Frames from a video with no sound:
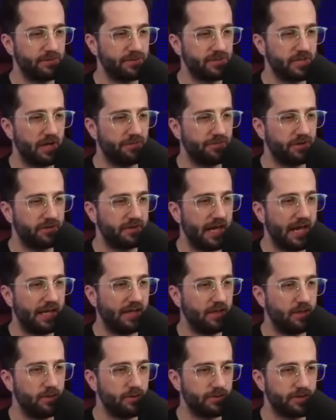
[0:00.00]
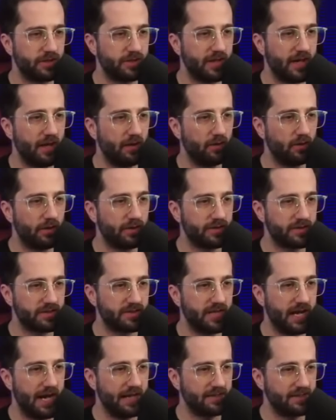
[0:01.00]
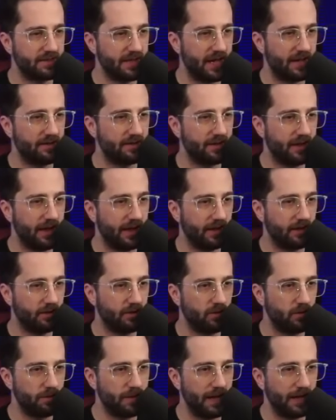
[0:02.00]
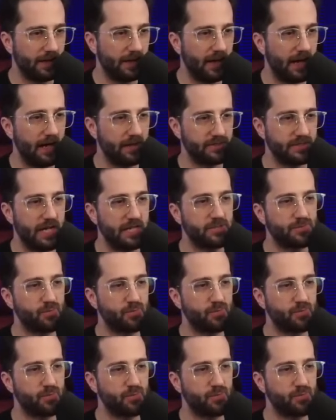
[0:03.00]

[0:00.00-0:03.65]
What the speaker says: stuff that they use at the, and look at the size of that thing. Oh my gosh, that's